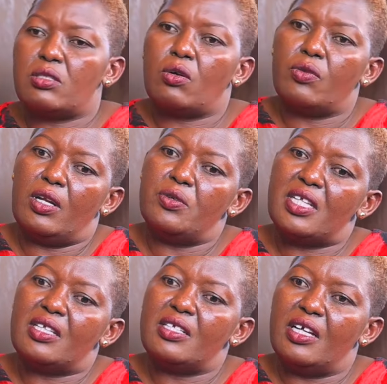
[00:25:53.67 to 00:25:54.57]
the Lord
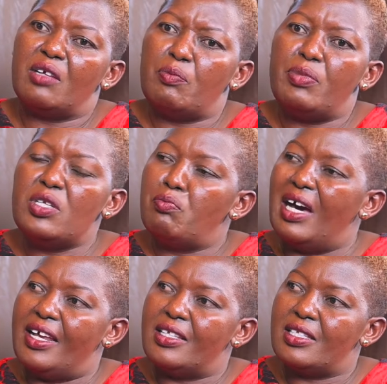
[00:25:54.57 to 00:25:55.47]
started telling me, please
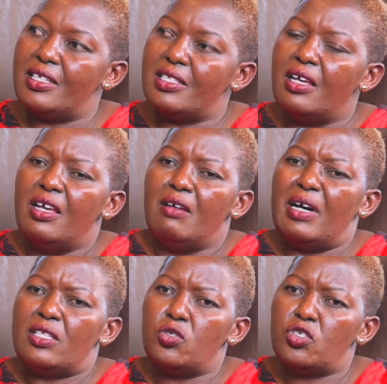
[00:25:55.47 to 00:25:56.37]
balance this.
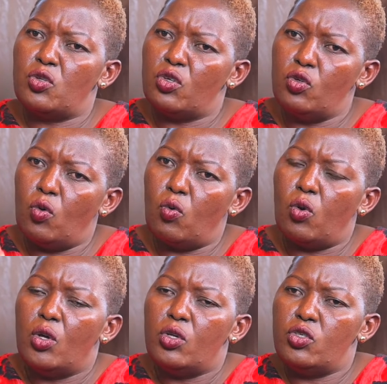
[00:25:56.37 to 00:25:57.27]
But you should
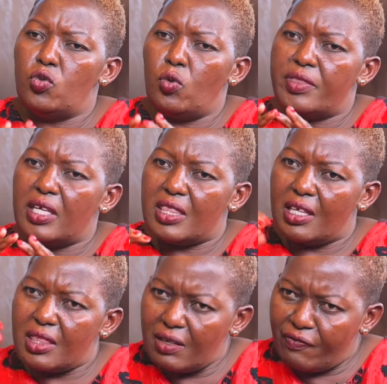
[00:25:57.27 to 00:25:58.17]
know
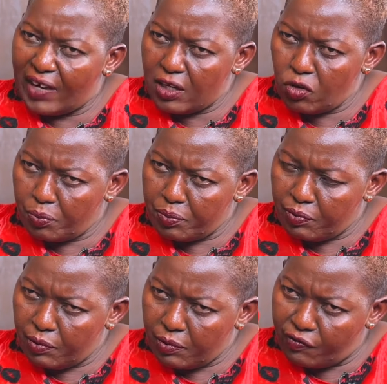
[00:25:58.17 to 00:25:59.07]
the final
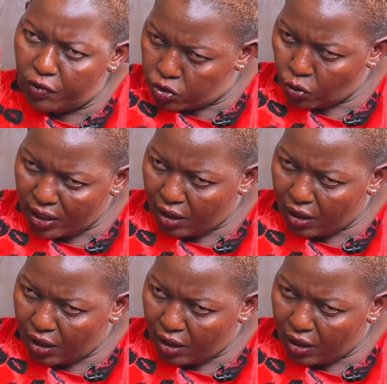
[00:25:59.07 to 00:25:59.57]
photo, your